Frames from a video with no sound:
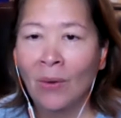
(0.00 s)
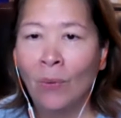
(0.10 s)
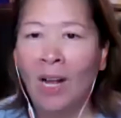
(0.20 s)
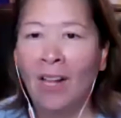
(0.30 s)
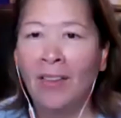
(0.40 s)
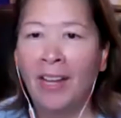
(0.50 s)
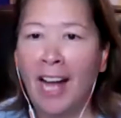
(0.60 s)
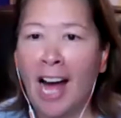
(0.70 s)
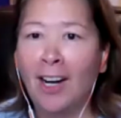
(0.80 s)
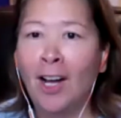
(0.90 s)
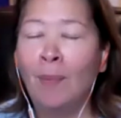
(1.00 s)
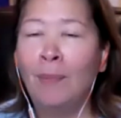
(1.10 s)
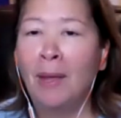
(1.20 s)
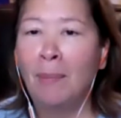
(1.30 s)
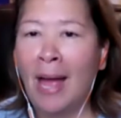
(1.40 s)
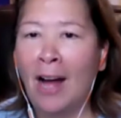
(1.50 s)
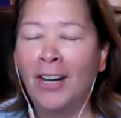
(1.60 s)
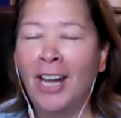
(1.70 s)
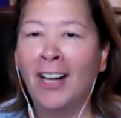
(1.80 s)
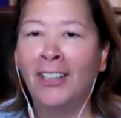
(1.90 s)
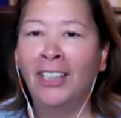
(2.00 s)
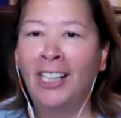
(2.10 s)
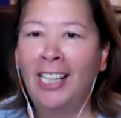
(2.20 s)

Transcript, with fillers: well, they got up, they bowed out,